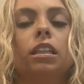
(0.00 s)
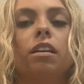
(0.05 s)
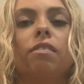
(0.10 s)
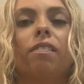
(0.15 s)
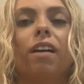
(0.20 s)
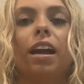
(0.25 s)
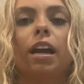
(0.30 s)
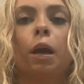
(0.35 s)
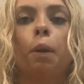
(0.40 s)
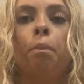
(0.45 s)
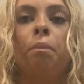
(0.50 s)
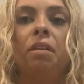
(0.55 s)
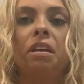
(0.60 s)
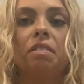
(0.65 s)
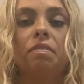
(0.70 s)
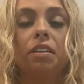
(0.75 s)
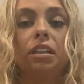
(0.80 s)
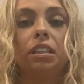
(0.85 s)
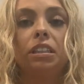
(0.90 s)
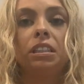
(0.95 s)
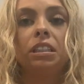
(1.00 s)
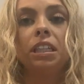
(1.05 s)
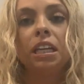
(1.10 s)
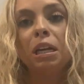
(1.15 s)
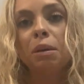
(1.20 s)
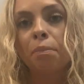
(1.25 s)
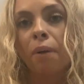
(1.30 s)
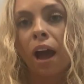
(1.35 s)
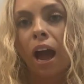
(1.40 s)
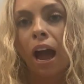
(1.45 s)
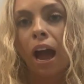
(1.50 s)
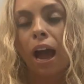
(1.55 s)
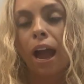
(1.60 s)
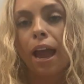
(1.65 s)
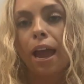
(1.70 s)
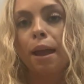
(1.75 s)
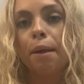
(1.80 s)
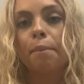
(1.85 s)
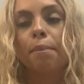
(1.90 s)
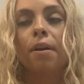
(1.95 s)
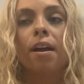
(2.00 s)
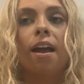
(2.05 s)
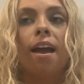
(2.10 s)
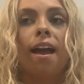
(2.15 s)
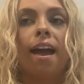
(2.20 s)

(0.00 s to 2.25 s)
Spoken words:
of PVC pipe,